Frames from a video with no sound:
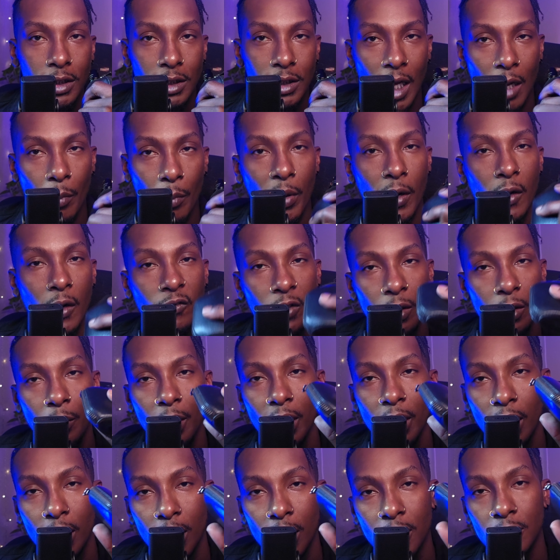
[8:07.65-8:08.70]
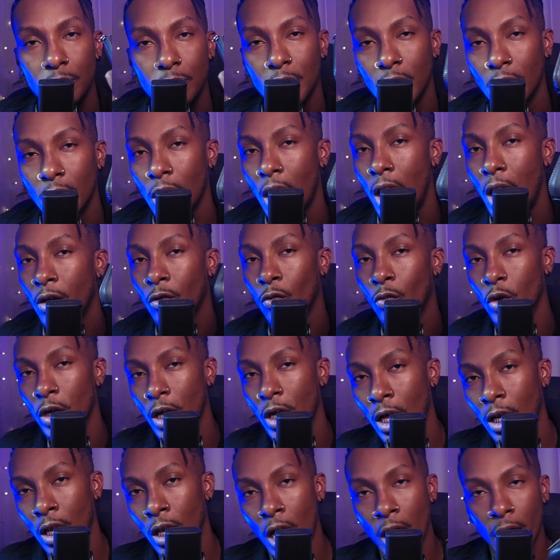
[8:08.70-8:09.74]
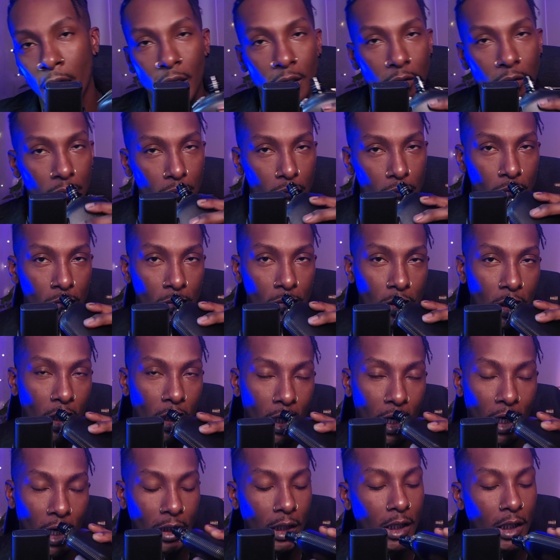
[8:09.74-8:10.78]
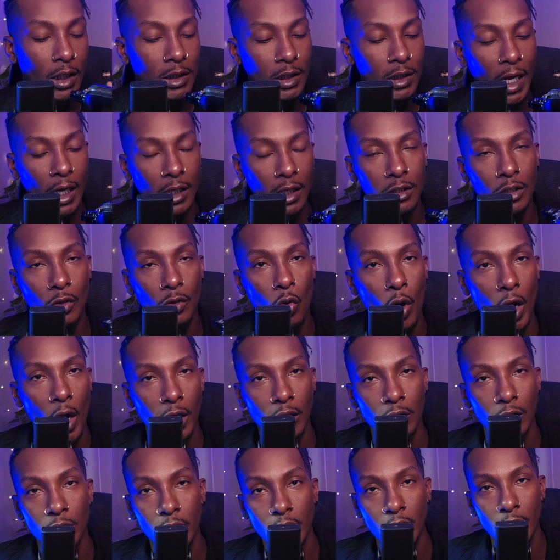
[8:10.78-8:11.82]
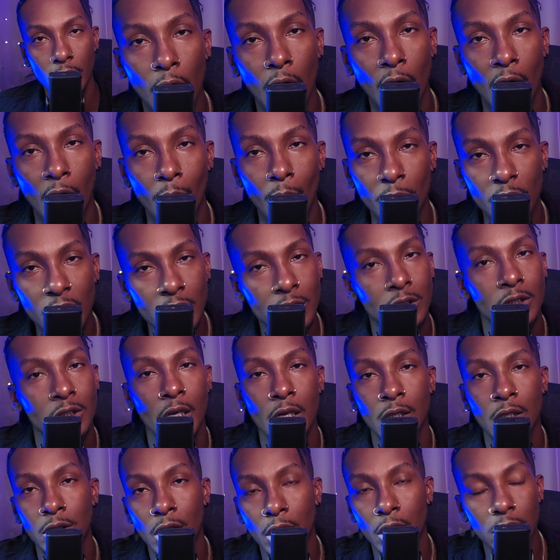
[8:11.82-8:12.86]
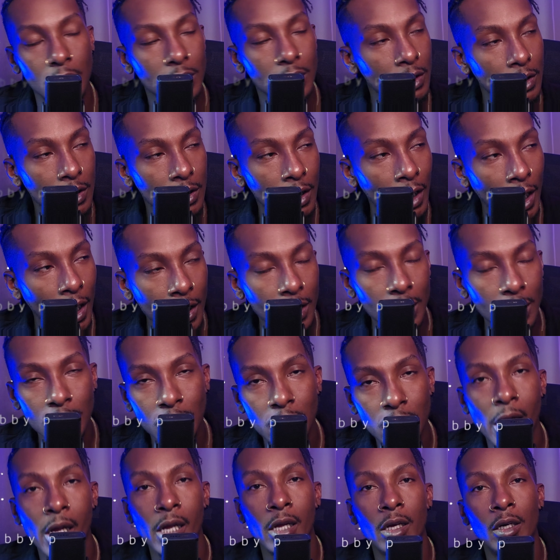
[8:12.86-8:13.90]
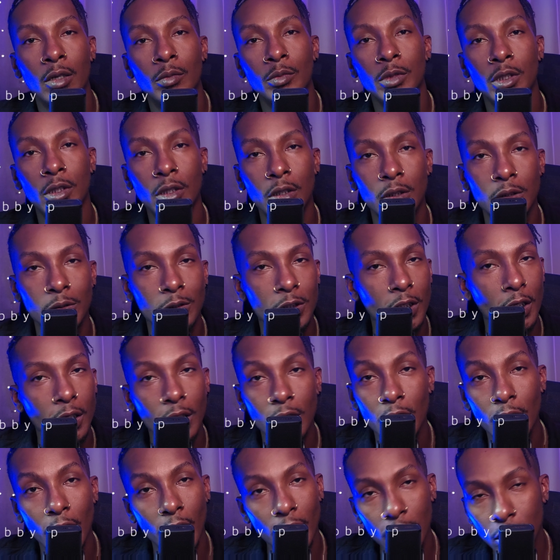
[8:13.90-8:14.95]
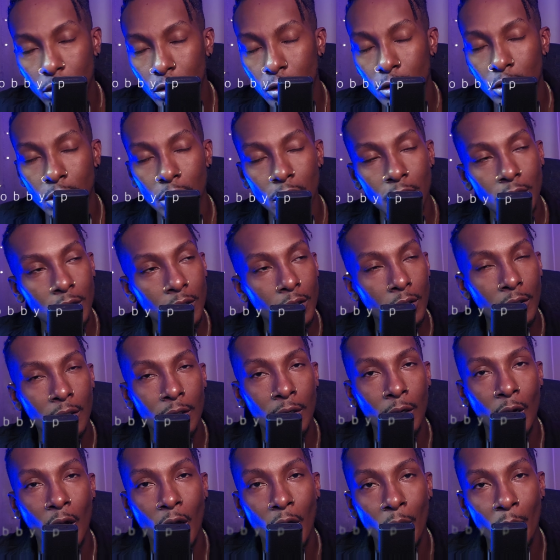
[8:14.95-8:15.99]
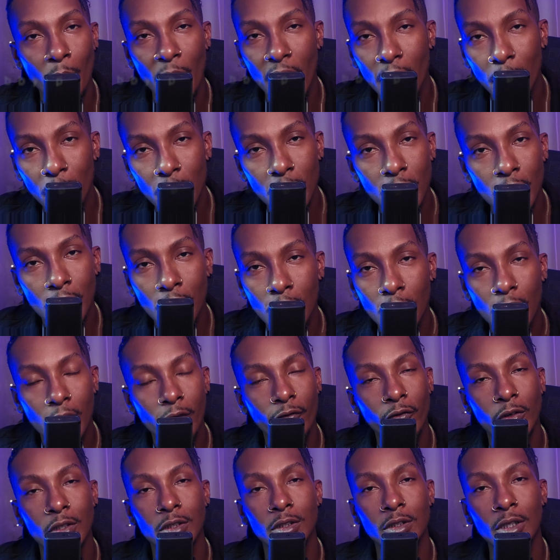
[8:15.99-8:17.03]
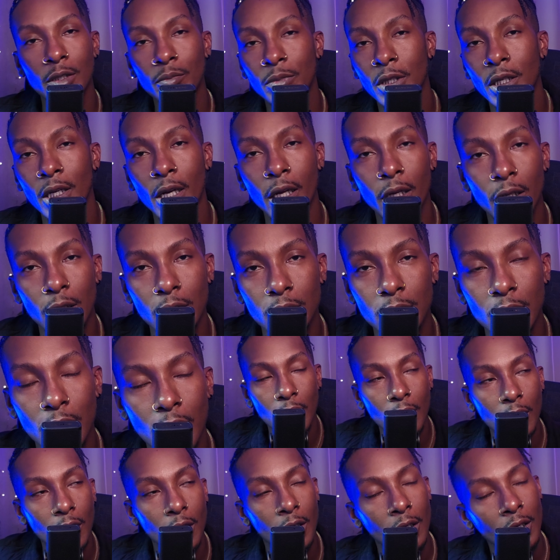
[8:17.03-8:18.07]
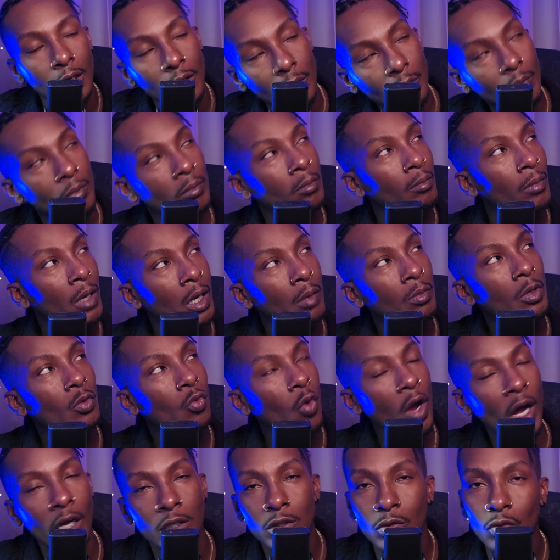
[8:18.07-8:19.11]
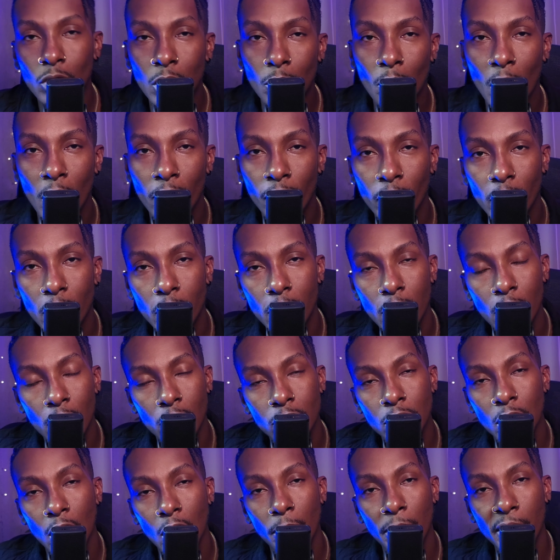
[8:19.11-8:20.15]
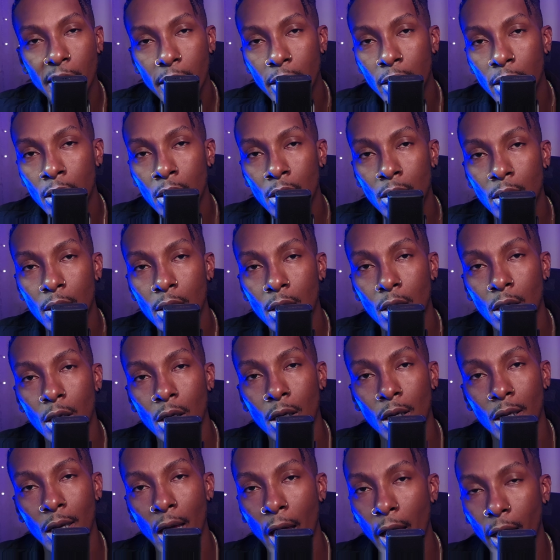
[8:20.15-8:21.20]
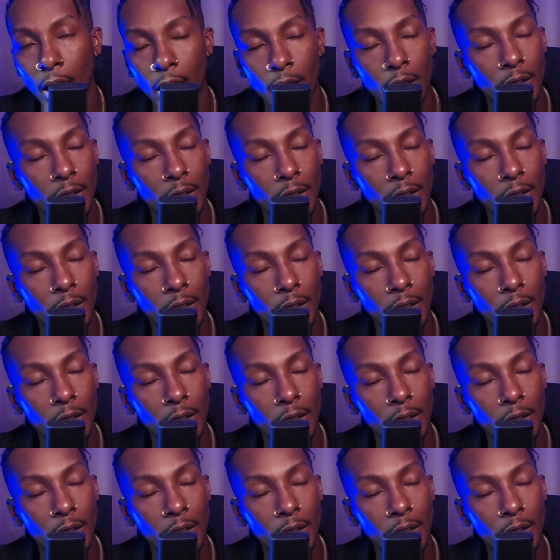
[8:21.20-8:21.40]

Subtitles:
not perfect, but it gives me a lot of what I like. And I think it's actually quite unique. And this sounds like your jam, you know what I'm saying, and you're interested, or maybe you're looking for something else. Maybe watch one of my videos up here. And hey,